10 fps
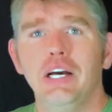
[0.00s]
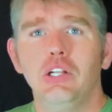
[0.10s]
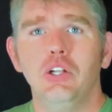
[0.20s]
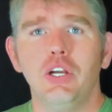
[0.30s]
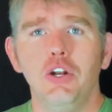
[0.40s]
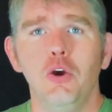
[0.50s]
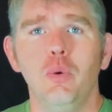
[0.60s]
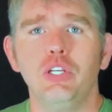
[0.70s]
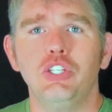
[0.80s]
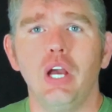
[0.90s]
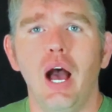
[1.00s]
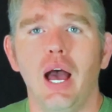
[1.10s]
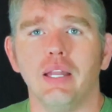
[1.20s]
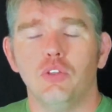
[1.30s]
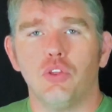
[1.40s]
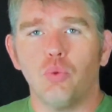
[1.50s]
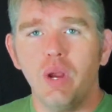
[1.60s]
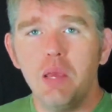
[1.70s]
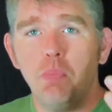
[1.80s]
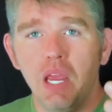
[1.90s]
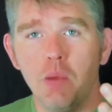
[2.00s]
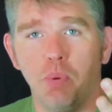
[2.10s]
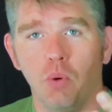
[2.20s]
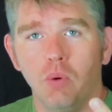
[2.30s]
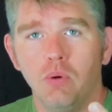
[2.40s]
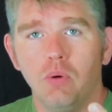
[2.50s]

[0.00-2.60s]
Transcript: look at who we shot. Three people,